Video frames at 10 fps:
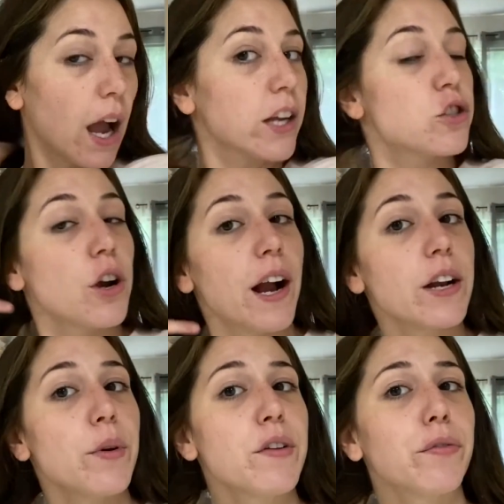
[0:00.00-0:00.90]
I try
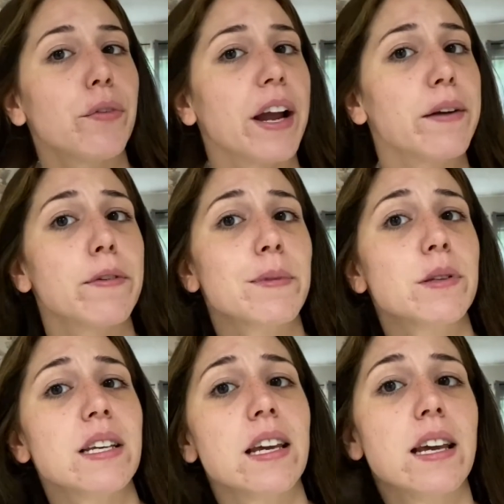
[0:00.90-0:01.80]
to refrain from
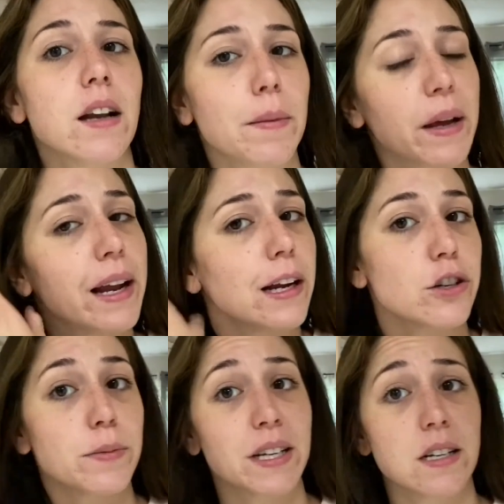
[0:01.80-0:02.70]
using heat on my hair
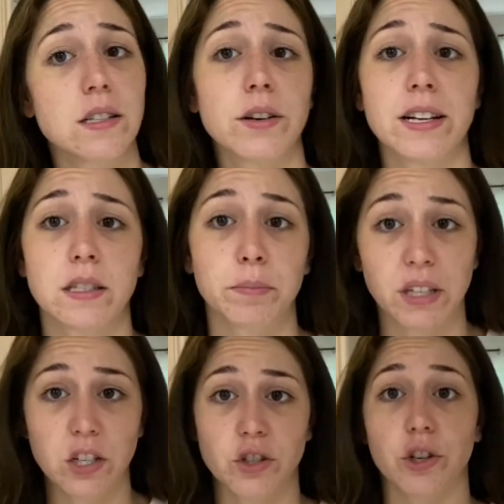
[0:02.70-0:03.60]
just because there is
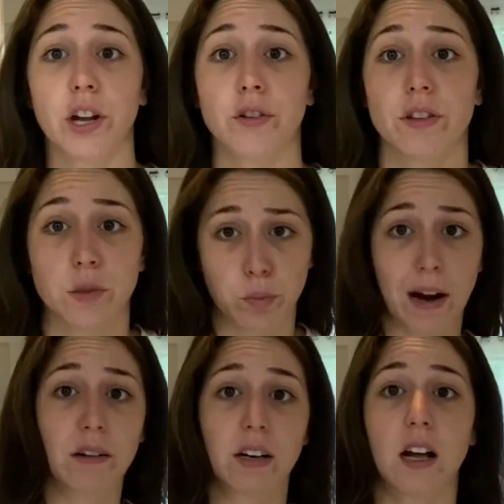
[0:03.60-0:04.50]
bleach under this
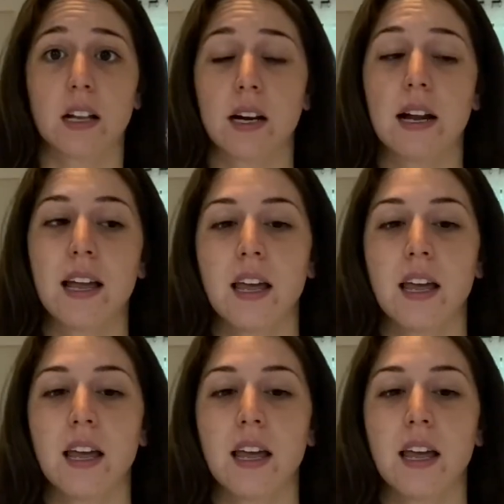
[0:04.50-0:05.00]
brown color